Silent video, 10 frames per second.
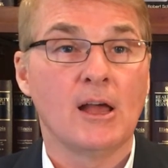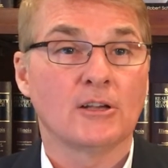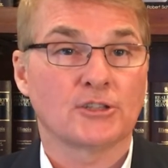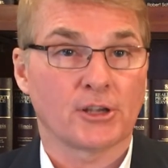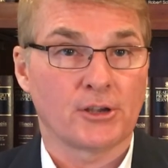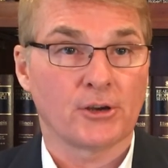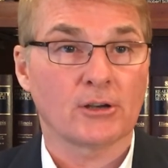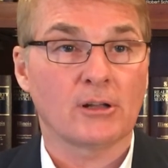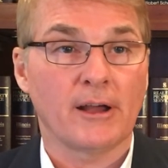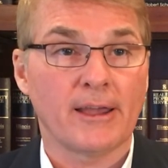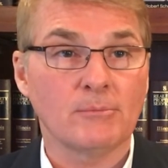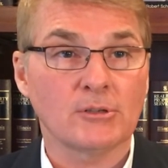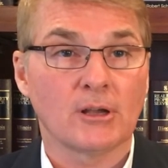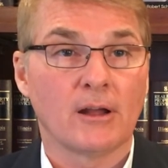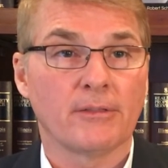Secured
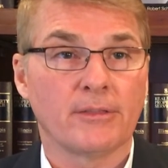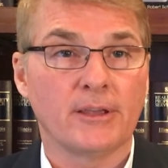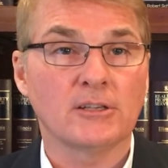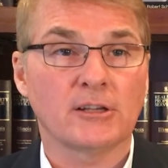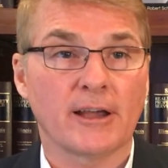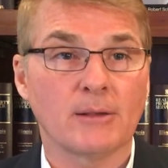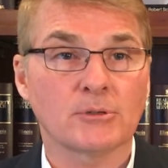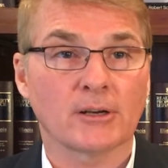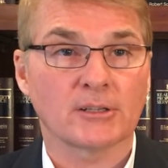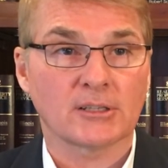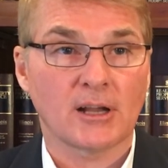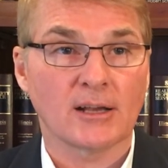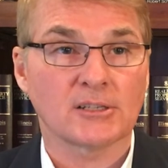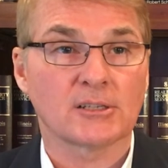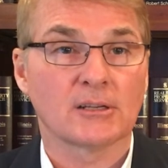claims, these claims are
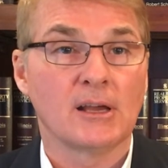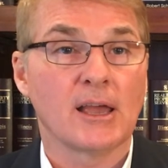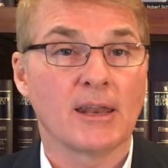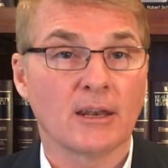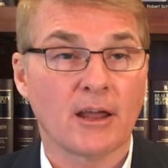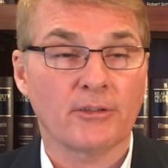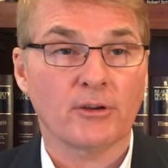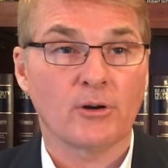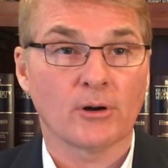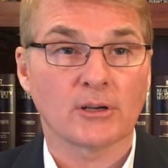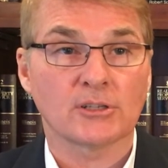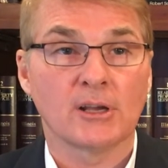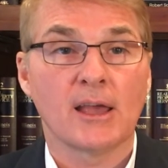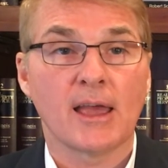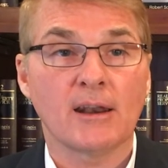discussed in another course
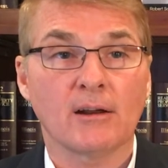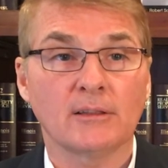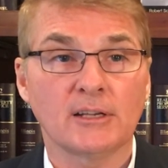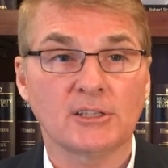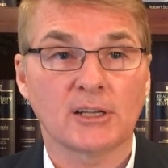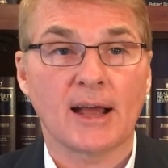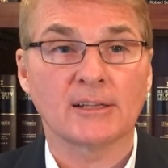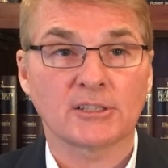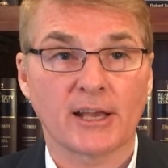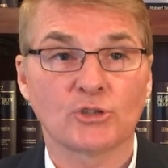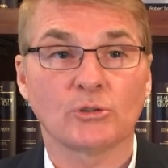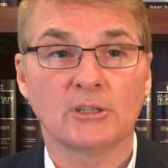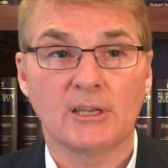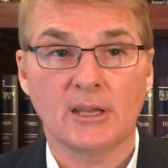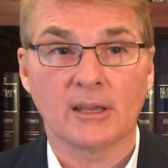and are listed on Schedule
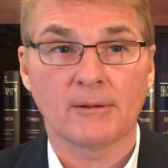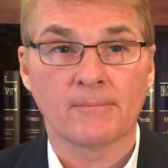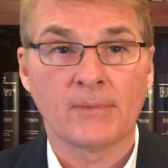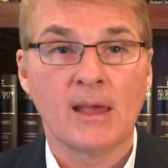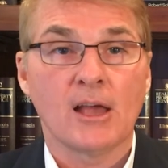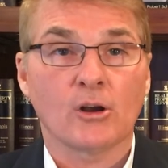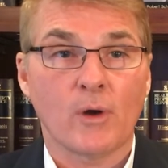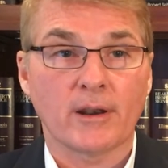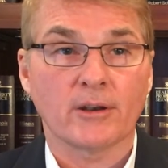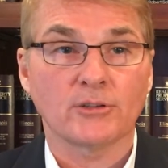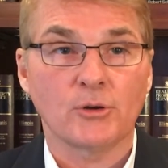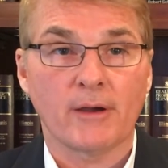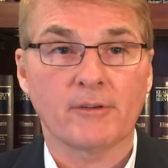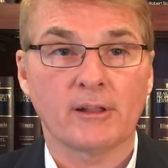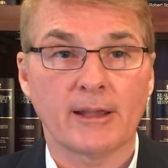D, creditors who
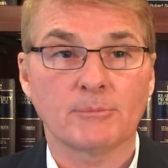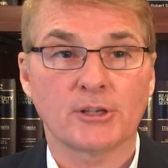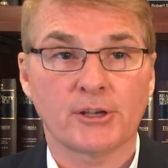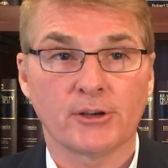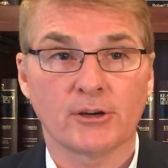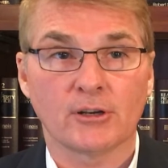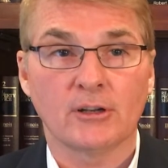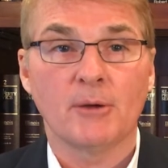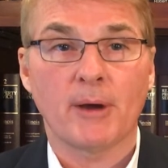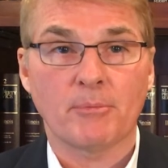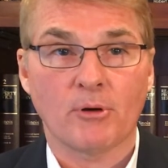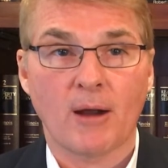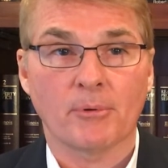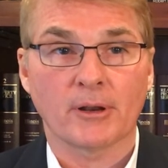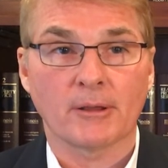have claims secured by
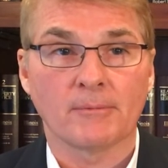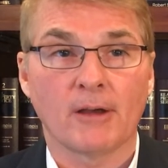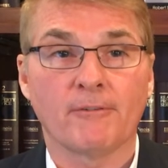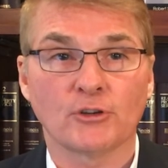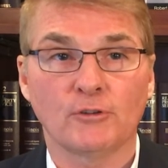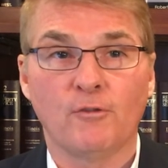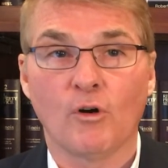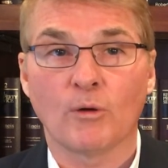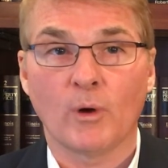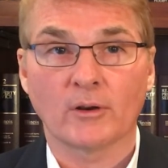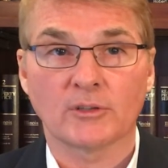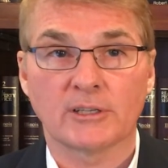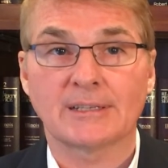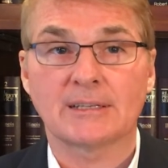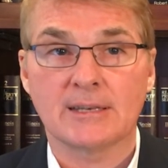property, Official Form
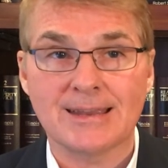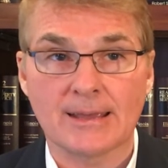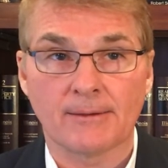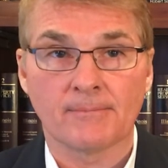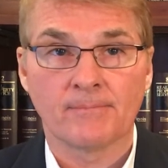106D.